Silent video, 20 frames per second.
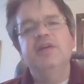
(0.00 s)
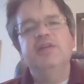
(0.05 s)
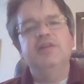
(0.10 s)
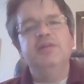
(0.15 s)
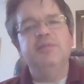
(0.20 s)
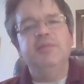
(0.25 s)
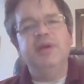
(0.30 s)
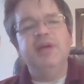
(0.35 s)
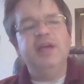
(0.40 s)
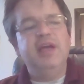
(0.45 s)

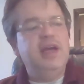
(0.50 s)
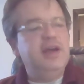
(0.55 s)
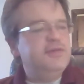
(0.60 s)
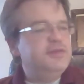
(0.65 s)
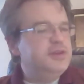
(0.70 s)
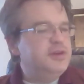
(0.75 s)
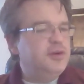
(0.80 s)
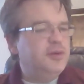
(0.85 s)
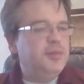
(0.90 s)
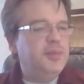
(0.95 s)
You may
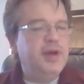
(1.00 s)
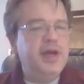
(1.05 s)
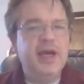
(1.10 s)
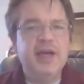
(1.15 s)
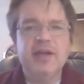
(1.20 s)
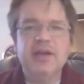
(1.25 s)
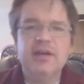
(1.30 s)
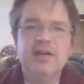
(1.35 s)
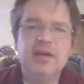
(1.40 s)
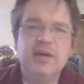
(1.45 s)
have to go
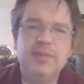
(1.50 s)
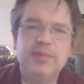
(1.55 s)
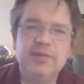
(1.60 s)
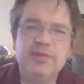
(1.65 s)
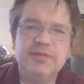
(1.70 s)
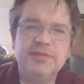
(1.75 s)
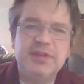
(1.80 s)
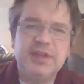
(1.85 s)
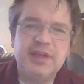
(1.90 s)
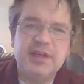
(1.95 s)
back a
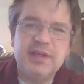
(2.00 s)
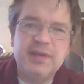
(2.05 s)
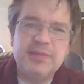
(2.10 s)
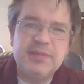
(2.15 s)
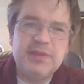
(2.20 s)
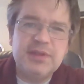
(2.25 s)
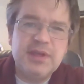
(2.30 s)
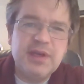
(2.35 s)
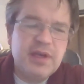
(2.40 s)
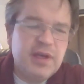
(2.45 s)
couple of
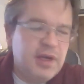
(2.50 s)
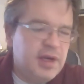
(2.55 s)
times.